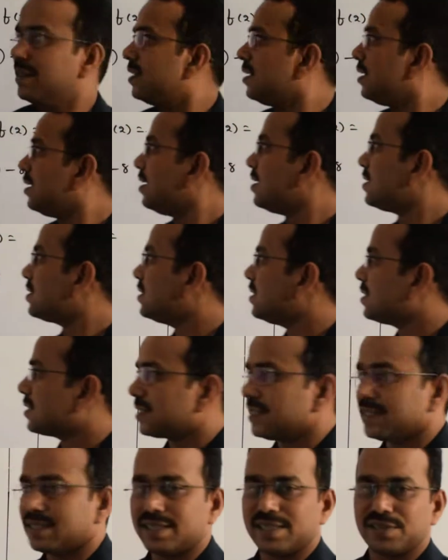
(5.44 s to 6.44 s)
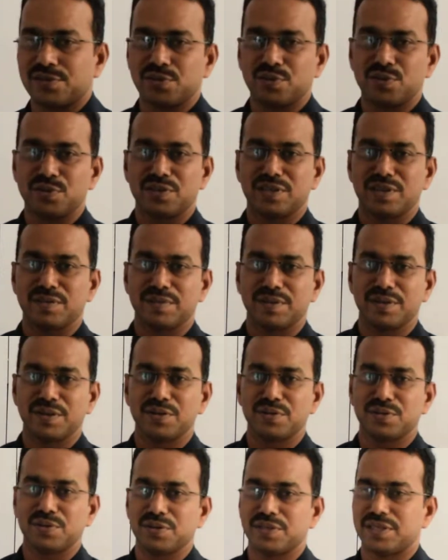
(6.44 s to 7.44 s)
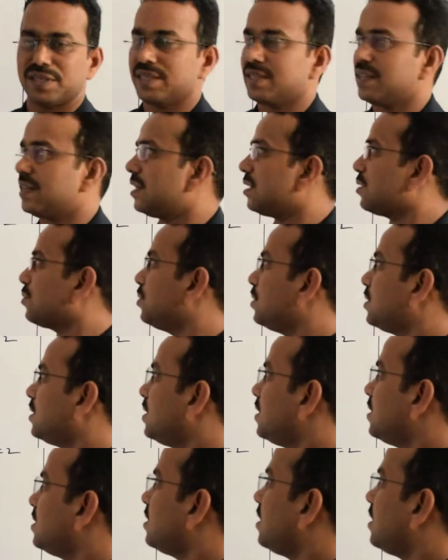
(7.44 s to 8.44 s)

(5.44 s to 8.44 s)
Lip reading: let's discuss the solution of the given question. Here the question is,